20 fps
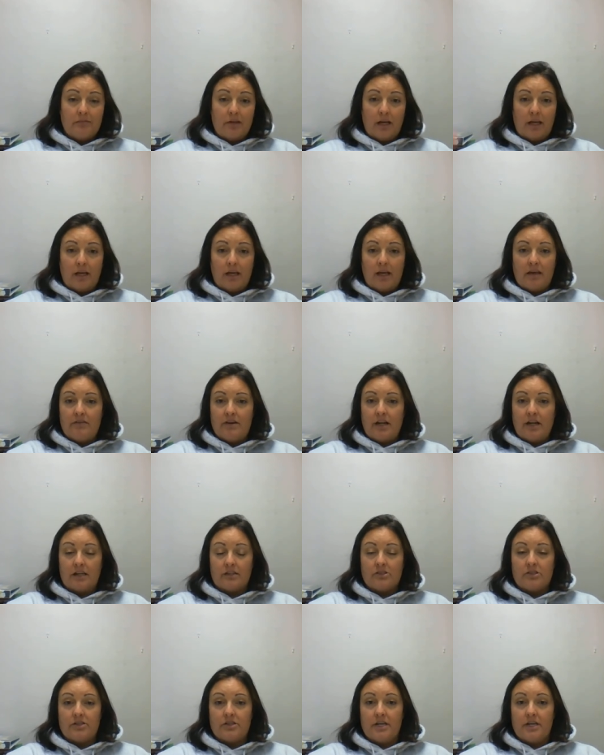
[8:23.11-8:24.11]
I gave an
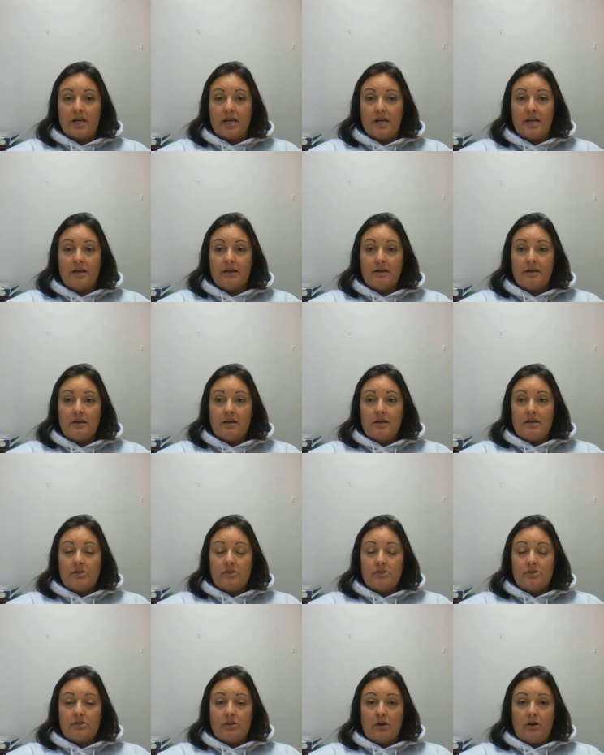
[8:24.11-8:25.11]
extra day.
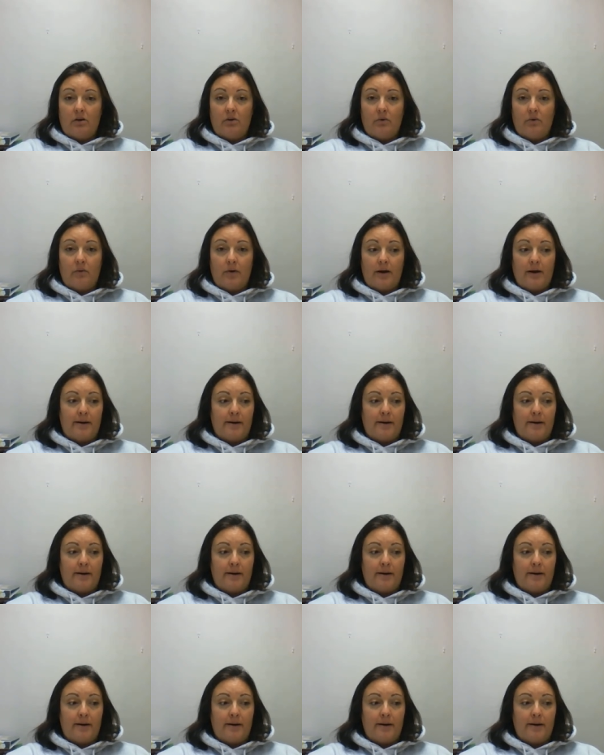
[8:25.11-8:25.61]
So